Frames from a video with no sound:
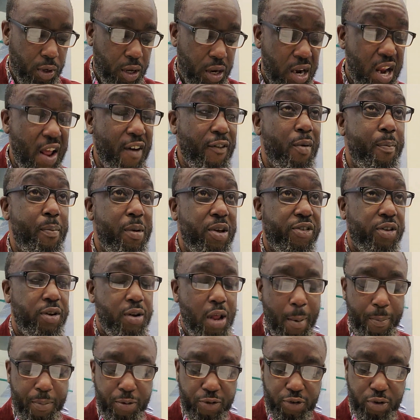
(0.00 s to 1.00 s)
Never miss an
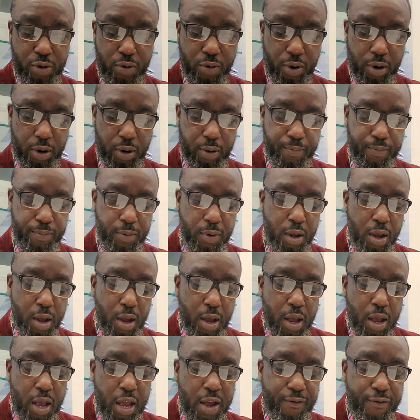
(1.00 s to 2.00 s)
opportunity.
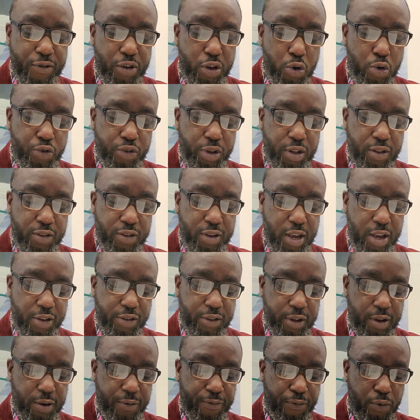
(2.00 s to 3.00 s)
If used
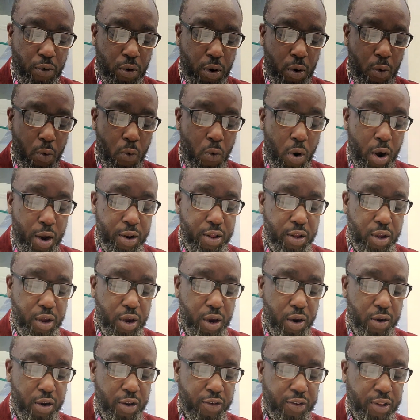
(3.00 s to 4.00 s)
intensely for 1
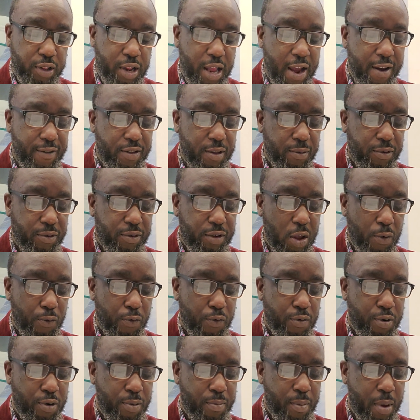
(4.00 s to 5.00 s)
year, the slaves themselves
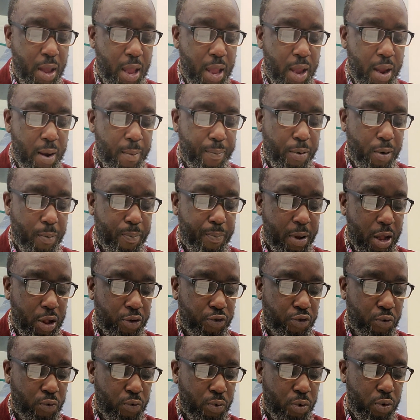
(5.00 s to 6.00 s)
will remain
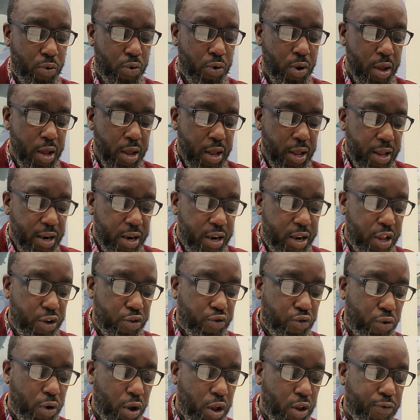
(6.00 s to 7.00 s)
perpetual,
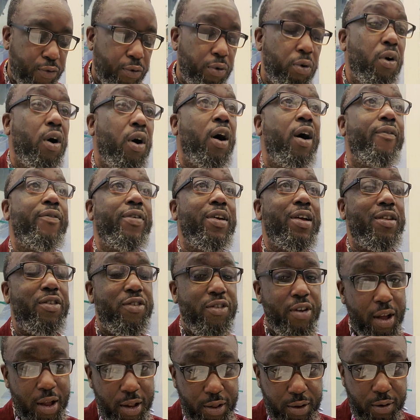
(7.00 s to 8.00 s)
distrustful of each
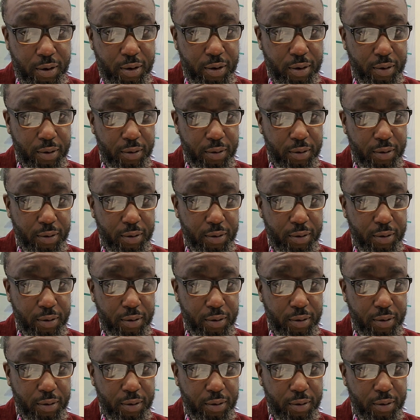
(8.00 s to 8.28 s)
other.